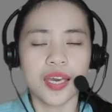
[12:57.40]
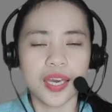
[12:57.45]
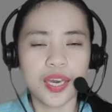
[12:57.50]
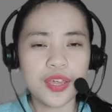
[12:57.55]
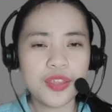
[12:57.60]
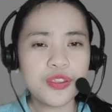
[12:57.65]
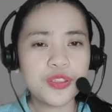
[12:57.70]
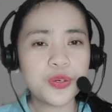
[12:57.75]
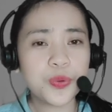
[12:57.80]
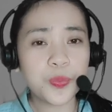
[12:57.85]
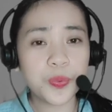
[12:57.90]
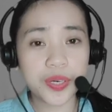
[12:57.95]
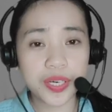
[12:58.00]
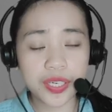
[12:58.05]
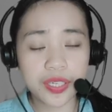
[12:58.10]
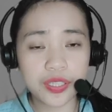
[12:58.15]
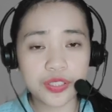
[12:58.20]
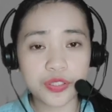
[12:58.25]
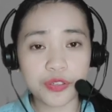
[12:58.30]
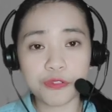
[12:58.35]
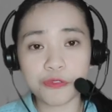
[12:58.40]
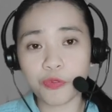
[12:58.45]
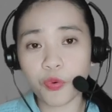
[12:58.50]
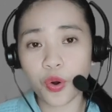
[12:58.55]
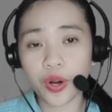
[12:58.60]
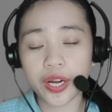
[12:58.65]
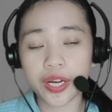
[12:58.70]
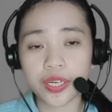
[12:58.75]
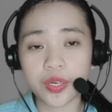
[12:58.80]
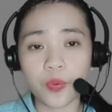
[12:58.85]
In the world of
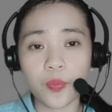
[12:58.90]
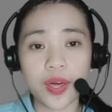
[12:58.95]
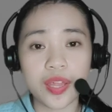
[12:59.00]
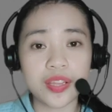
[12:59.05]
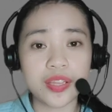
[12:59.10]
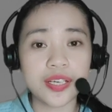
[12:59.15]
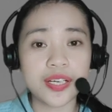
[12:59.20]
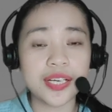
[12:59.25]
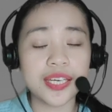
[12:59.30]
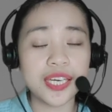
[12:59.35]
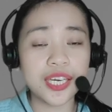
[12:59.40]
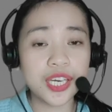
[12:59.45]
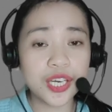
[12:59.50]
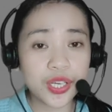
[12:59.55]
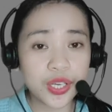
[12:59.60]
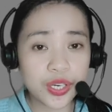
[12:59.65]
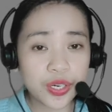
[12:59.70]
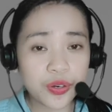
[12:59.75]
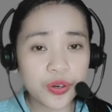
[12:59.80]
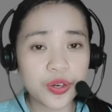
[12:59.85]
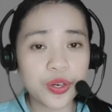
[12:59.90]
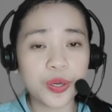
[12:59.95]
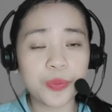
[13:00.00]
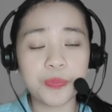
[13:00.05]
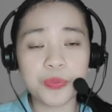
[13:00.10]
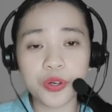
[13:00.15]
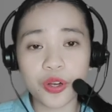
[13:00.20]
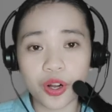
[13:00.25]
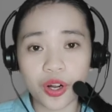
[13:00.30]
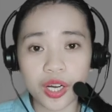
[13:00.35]
work, whether here or
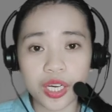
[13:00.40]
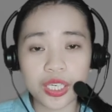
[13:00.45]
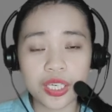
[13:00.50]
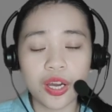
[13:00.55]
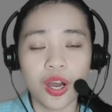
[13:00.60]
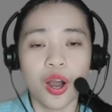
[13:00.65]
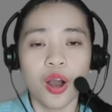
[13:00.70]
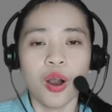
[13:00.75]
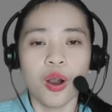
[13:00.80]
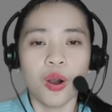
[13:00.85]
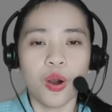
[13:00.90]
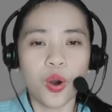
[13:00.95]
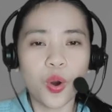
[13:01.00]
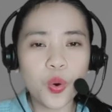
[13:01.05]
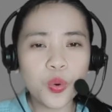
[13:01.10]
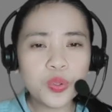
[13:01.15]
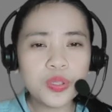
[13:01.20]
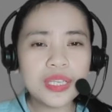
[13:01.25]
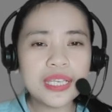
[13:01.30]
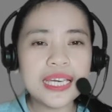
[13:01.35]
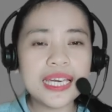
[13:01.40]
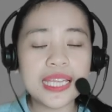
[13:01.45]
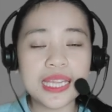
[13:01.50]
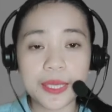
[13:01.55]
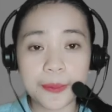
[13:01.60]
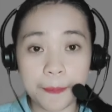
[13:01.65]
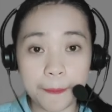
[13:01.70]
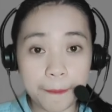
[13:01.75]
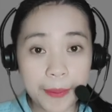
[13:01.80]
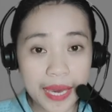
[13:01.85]
abroad, only
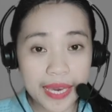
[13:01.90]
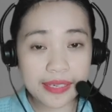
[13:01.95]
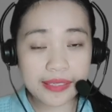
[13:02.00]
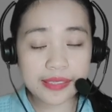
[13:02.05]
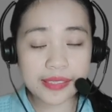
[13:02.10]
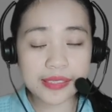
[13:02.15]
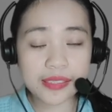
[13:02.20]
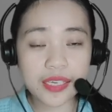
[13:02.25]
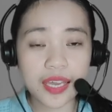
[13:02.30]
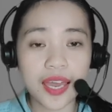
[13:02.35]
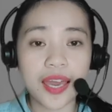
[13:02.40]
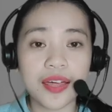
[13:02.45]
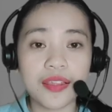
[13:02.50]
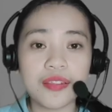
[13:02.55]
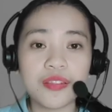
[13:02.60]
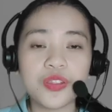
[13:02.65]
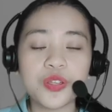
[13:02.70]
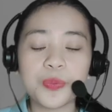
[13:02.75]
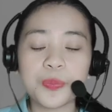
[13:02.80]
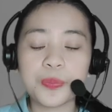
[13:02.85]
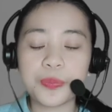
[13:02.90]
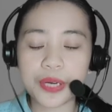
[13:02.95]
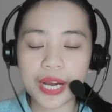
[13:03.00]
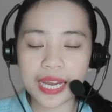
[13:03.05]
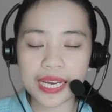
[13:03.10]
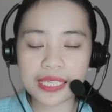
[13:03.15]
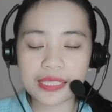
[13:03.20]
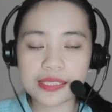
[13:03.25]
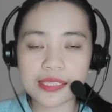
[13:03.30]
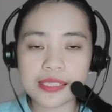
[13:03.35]
the best and the
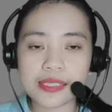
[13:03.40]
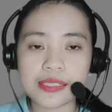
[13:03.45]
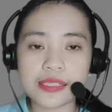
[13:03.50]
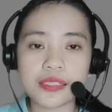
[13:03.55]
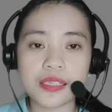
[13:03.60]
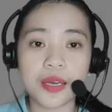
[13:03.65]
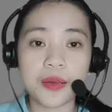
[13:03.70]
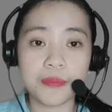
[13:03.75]
brightest